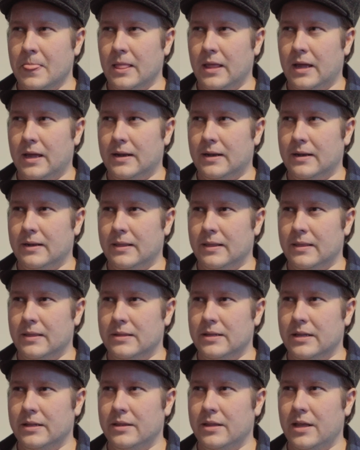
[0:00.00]

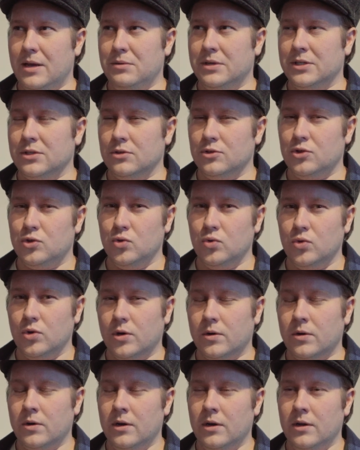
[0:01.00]
and then they went on
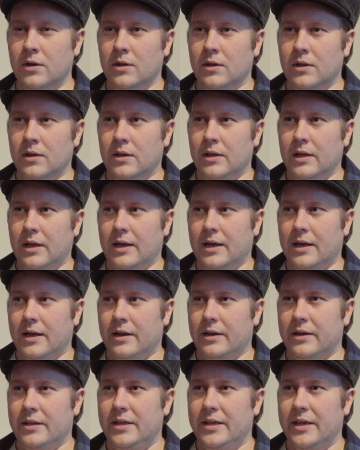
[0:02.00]
tour,
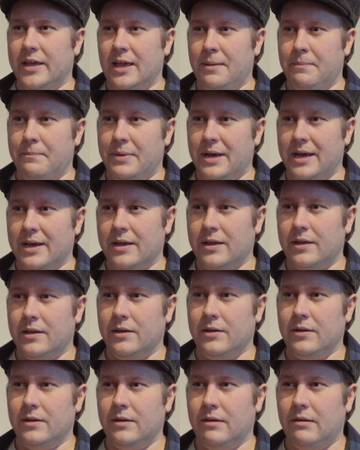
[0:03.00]
and he came back,
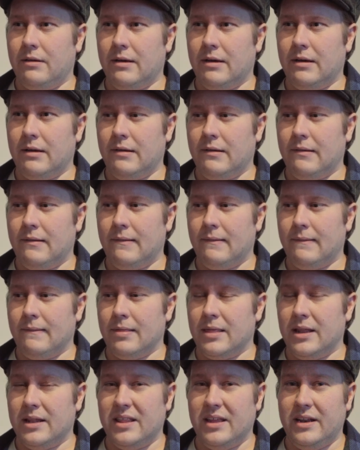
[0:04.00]

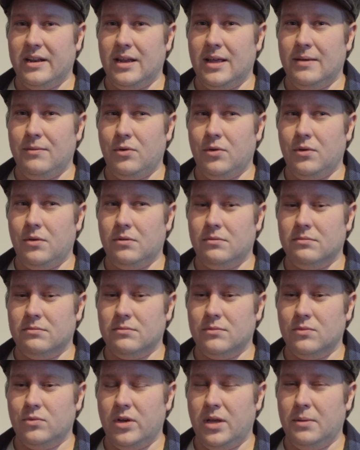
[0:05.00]
and then they never
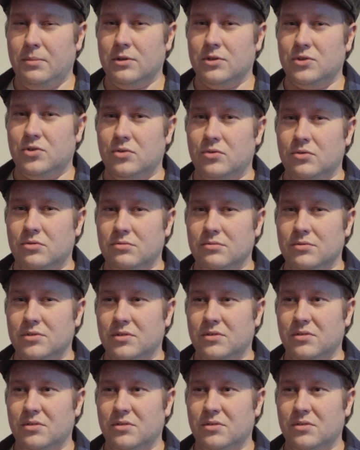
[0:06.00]
were able to,